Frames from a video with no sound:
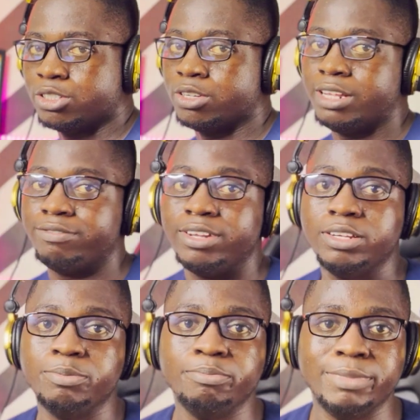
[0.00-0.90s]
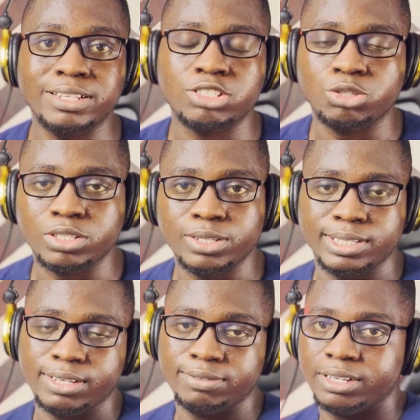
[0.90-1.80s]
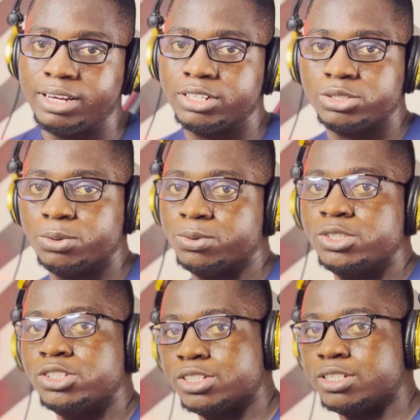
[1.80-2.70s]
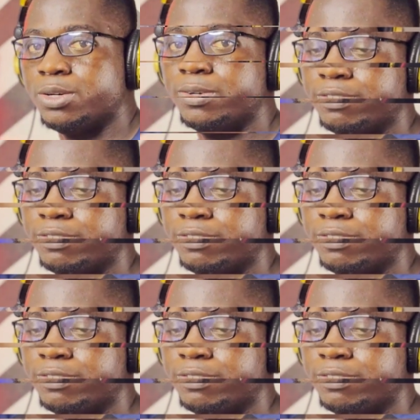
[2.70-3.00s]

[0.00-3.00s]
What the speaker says: could definitely mean shooting yourself in the leg. So stay away